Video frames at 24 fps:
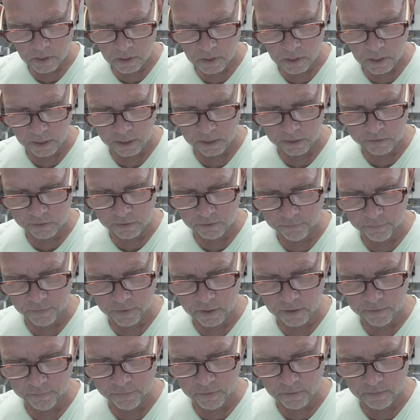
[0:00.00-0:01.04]
I guess I
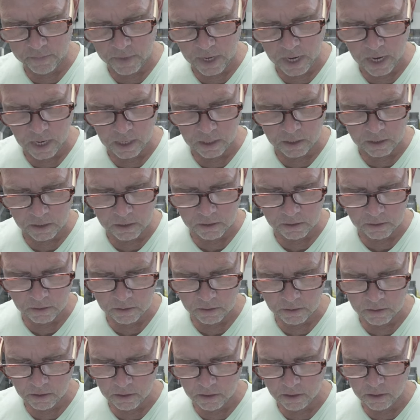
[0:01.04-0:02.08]
figure if you're Mac,
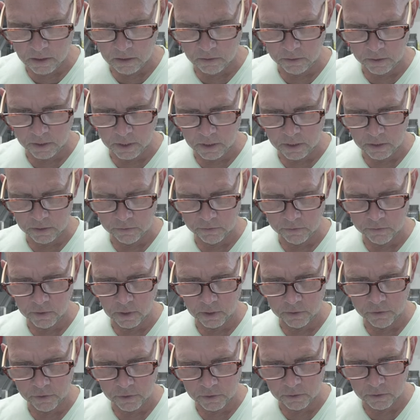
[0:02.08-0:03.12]
you don't need
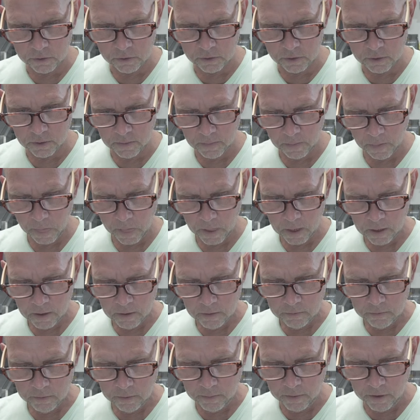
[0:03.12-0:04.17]
instructions.
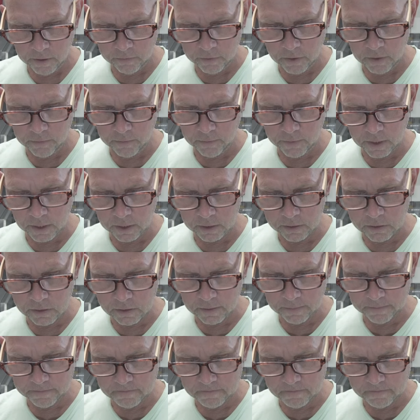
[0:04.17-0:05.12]
Remove the device.